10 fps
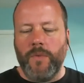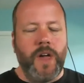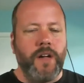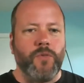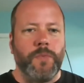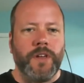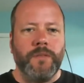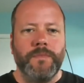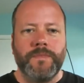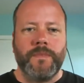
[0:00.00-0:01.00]
Well, hey, everybody.
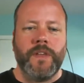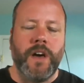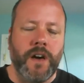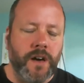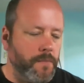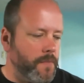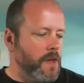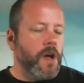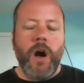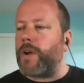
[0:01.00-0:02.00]

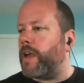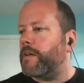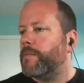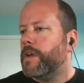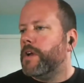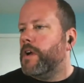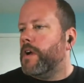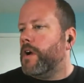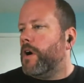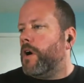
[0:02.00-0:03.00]
Okay.
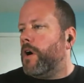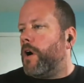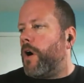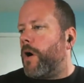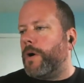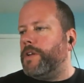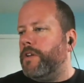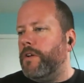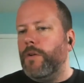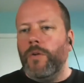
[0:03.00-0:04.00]
Are
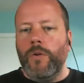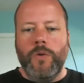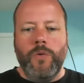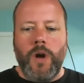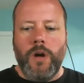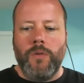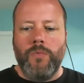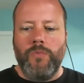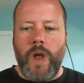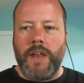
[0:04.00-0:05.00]
you
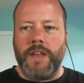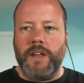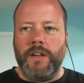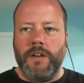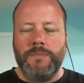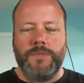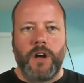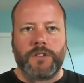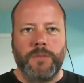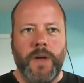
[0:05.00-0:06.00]
ready,
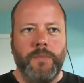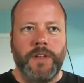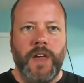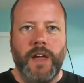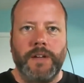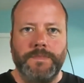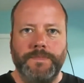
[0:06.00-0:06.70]
Dr. Pamela Gay?